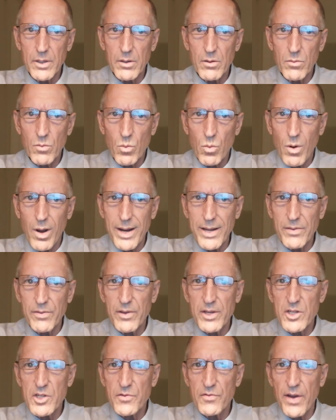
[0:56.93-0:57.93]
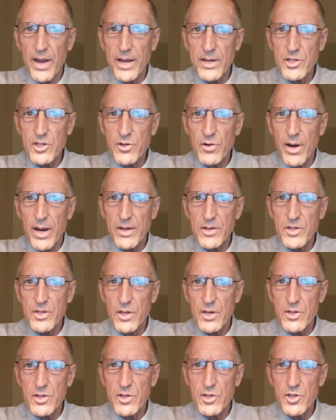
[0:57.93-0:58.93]
rank these fast-track
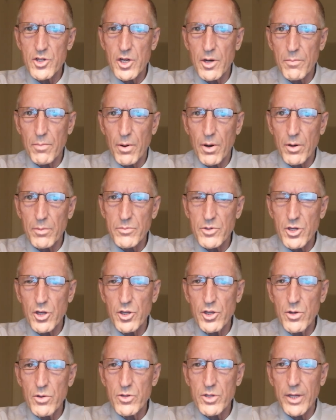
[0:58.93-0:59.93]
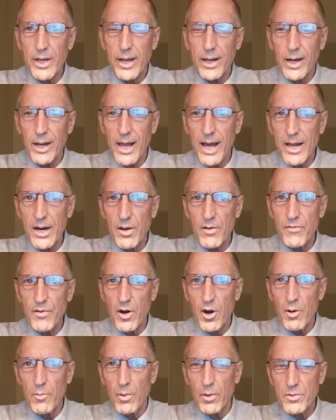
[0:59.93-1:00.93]
citizenship programs using a lot of
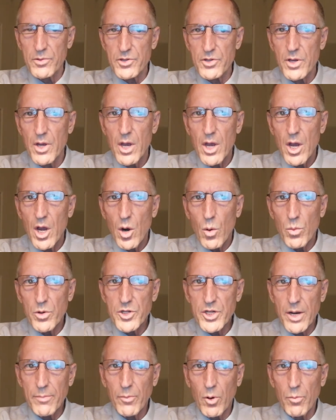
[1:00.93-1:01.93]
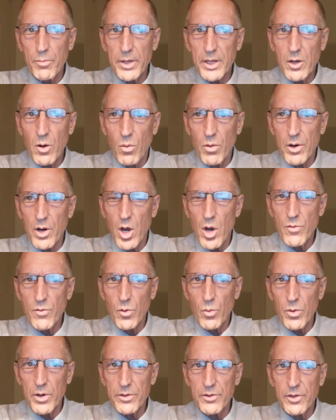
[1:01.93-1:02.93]
variables, which I'm going to be going over
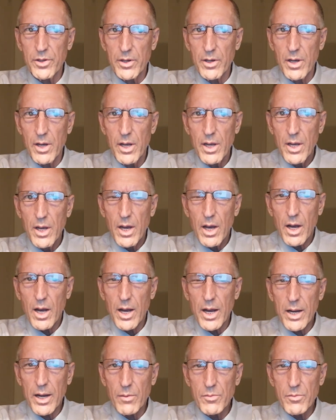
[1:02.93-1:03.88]
with you. I